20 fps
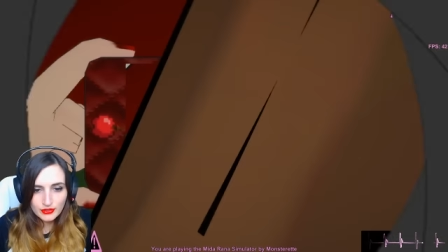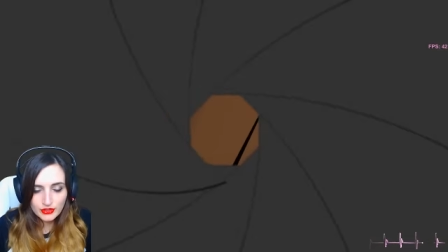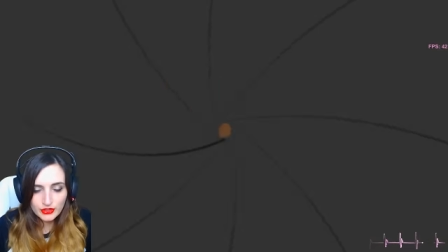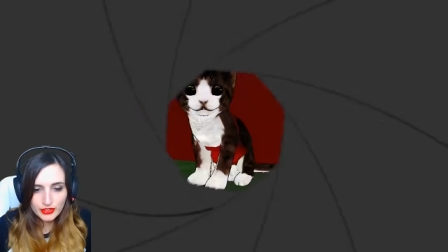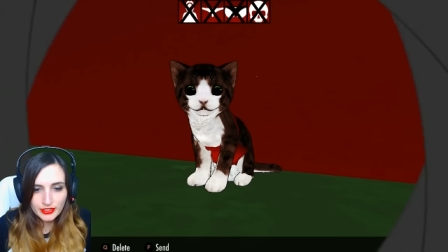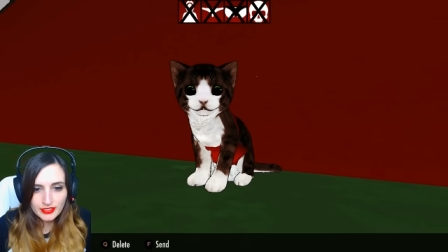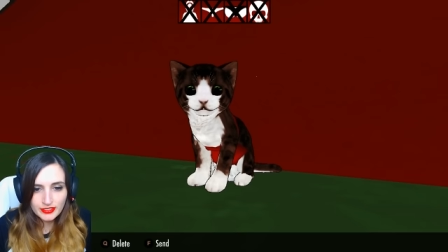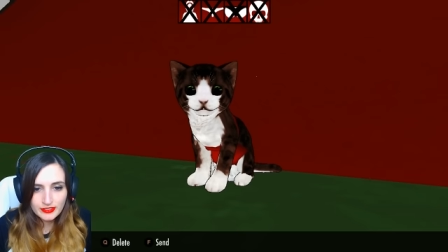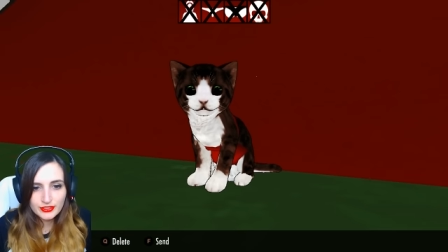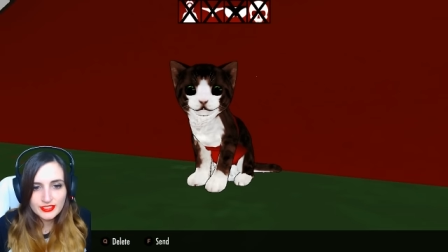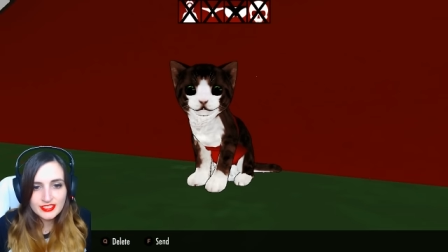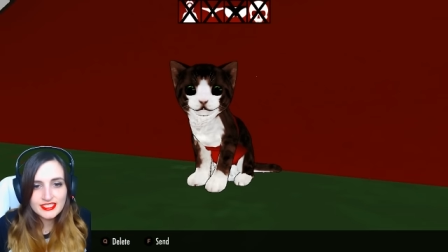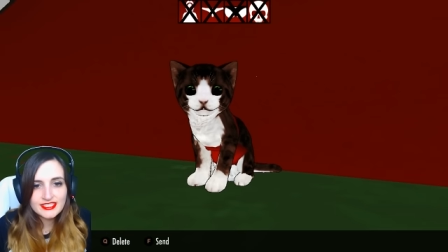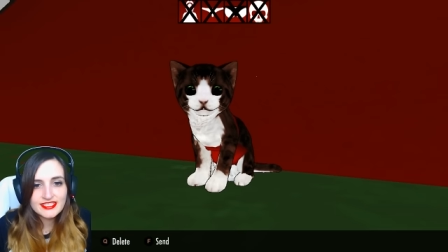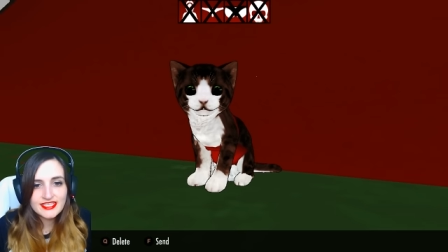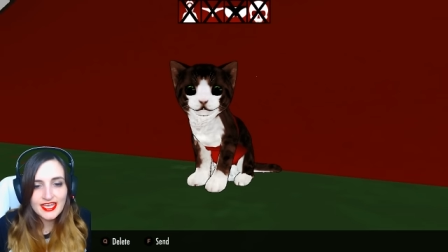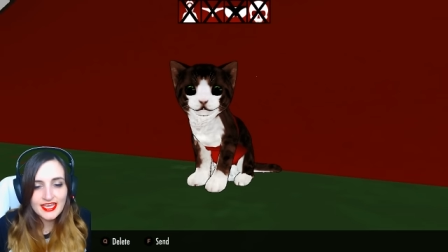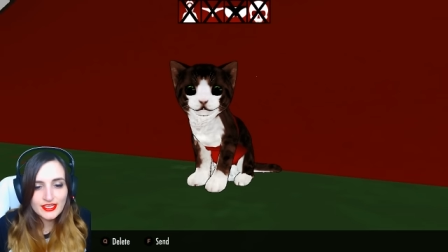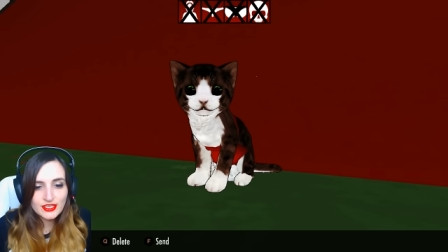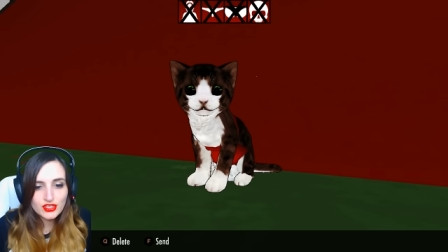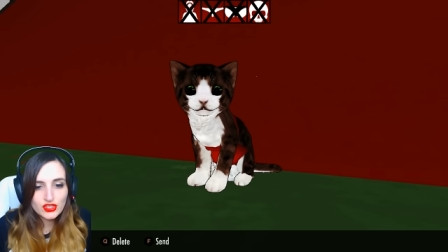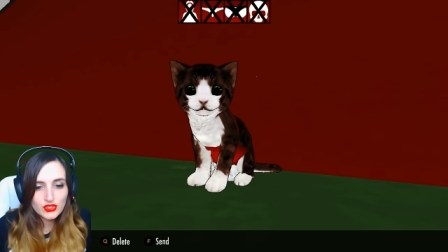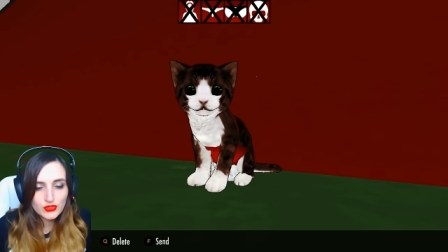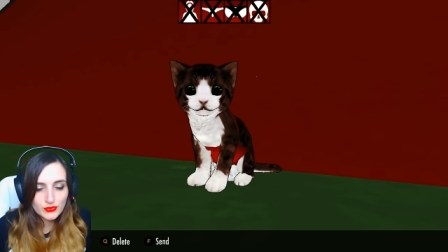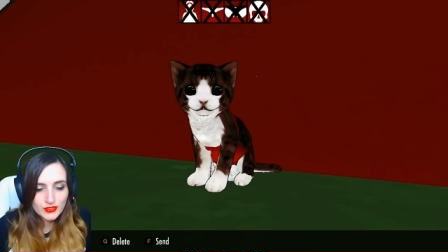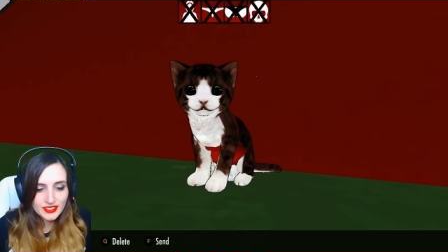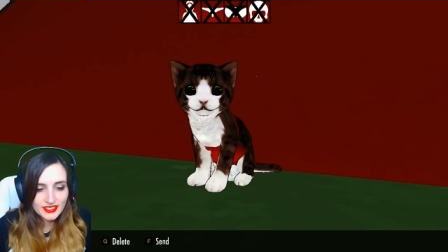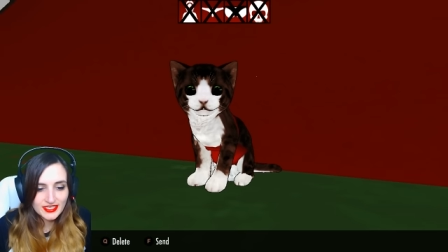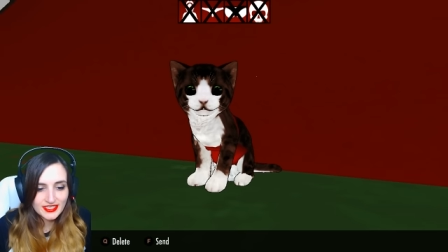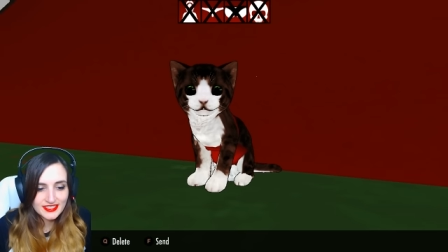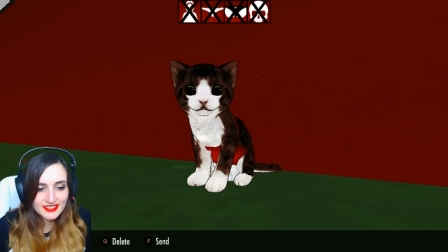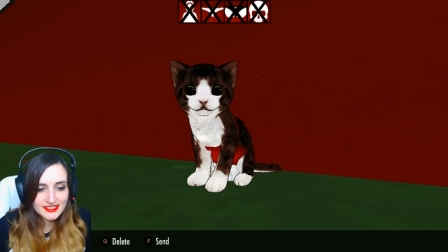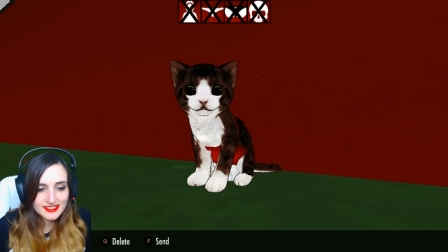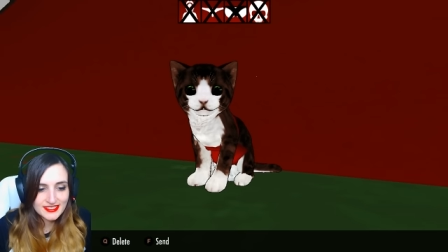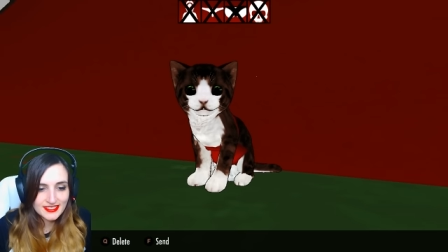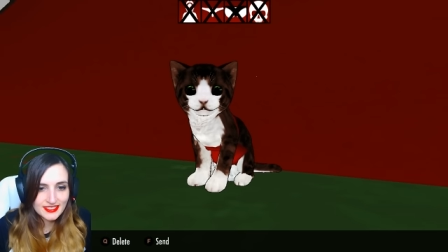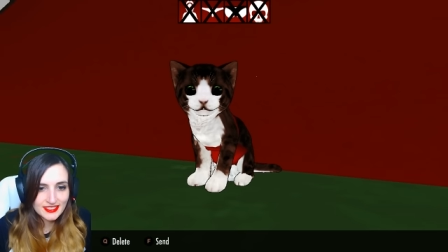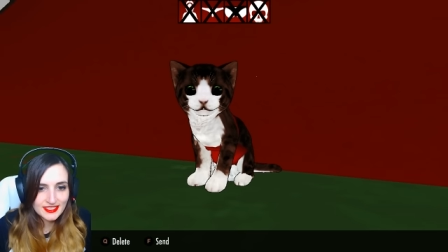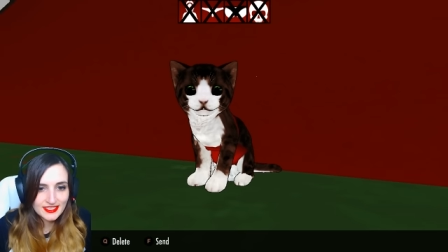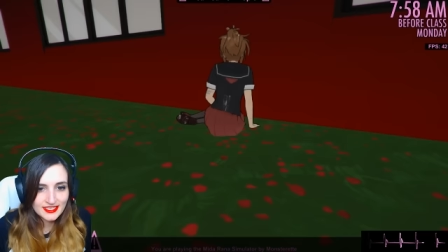Good. Stay cute and
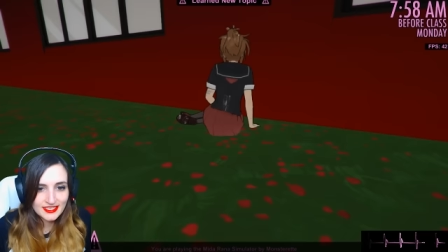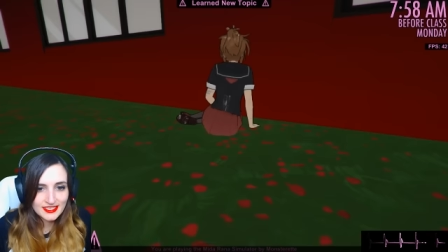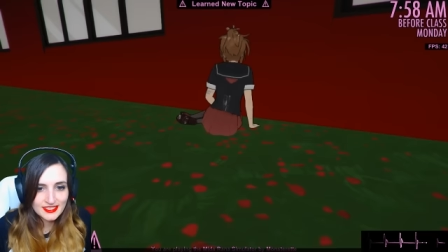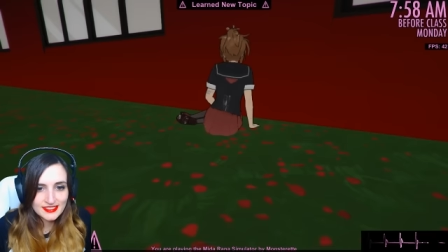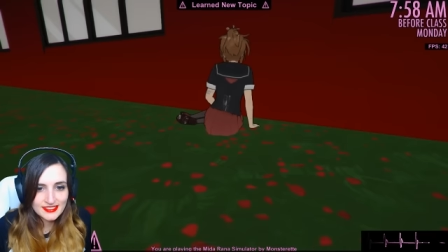innocent, Kitty.